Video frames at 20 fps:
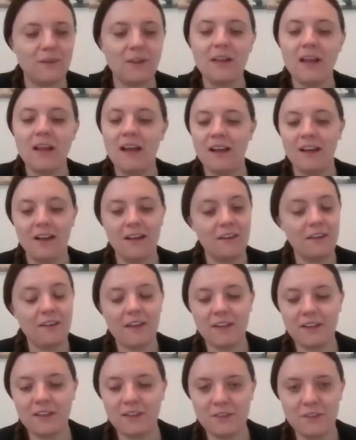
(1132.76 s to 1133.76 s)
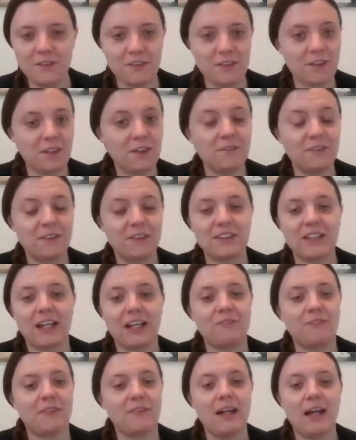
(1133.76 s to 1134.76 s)
Well, thank you so much,
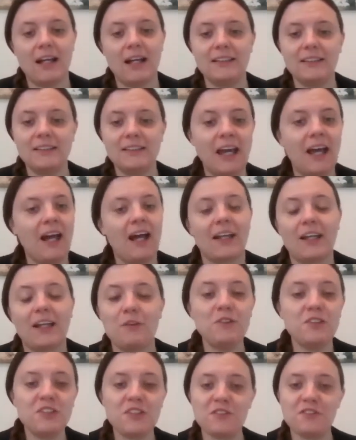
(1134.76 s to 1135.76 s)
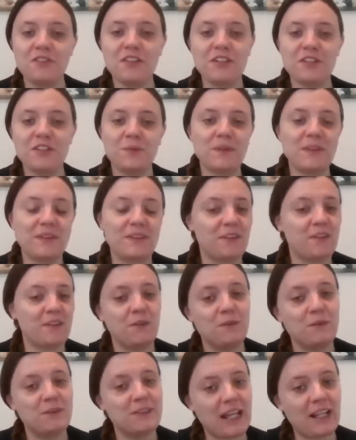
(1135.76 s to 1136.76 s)
Emma. And can we just finish with
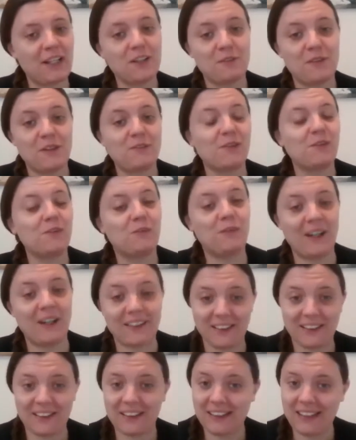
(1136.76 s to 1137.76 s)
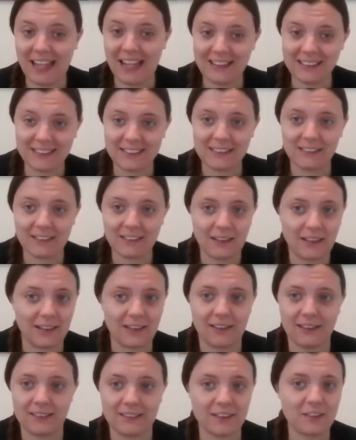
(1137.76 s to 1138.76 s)
you telling people where they can get Little Guy?
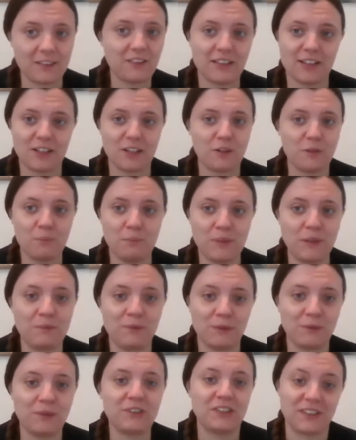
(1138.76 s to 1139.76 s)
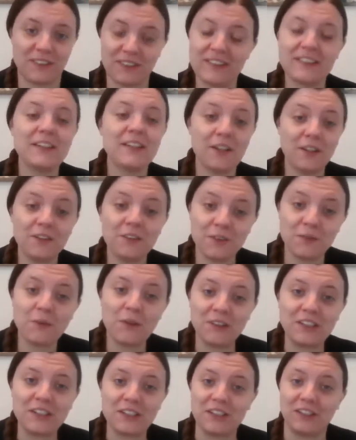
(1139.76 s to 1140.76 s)
Because I feel like people watching this are going to
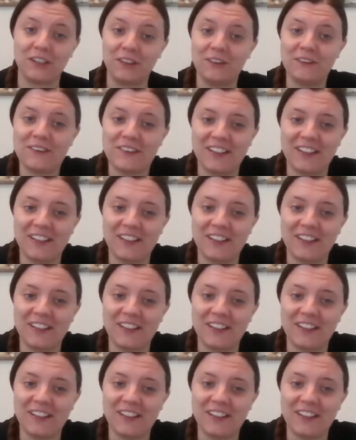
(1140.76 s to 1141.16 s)
want to.